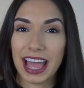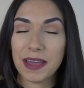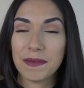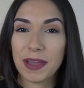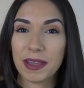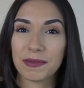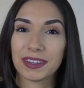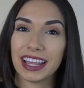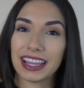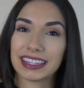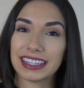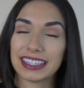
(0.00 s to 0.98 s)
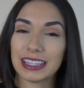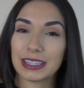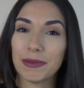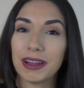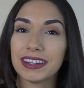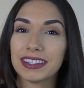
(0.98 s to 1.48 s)
up and would like to see
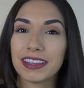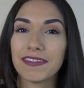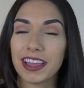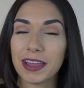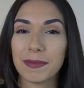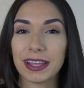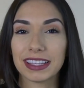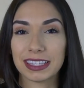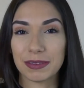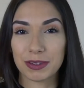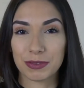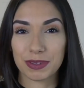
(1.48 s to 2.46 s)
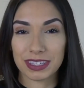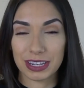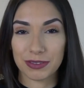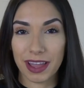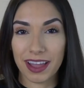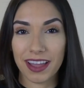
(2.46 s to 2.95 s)
swatches of them and see which ones
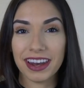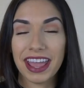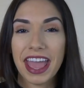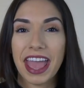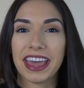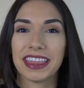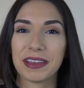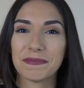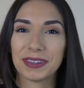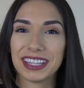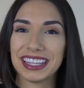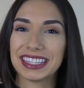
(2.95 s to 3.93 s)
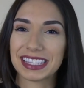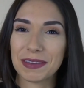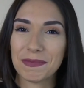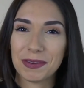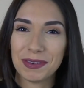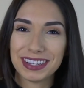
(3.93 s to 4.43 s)
I try on, then please
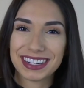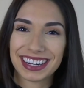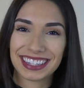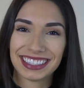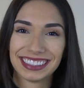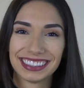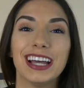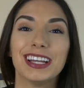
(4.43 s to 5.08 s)
keep on watching.